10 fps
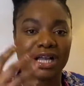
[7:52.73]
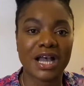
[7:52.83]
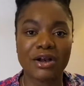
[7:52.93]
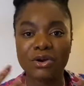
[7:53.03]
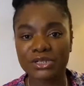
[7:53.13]

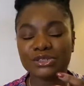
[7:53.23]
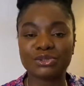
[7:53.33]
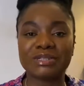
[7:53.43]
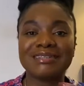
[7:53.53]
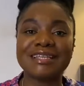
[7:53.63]
according to
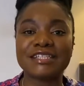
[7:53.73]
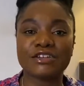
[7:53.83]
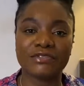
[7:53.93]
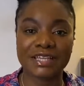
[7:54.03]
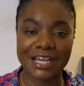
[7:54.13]
the needs
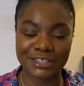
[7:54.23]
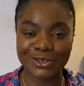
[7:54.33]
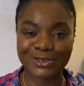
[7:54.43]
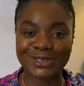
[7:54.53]
of the adult,